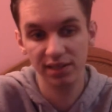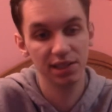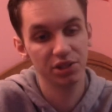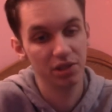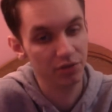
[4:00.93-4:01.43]

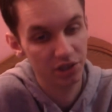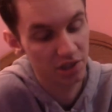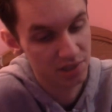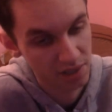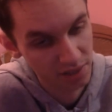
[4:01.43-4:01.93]
That's all I really gotta
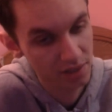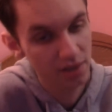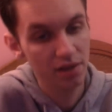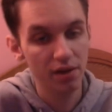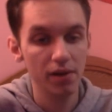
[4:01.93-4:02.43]
say.
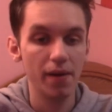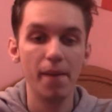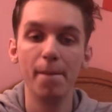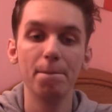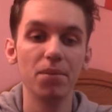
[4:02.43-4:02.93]

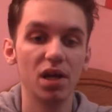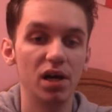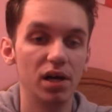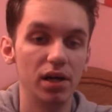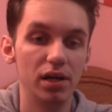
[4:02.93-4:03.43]

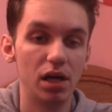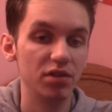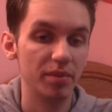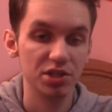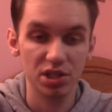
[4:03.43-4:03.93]
Not really
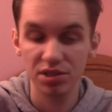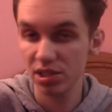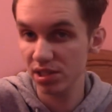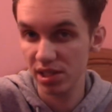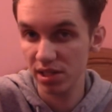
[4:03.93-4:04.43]
much else
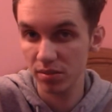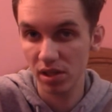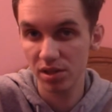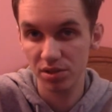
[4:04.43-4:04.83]
to say, to be honest.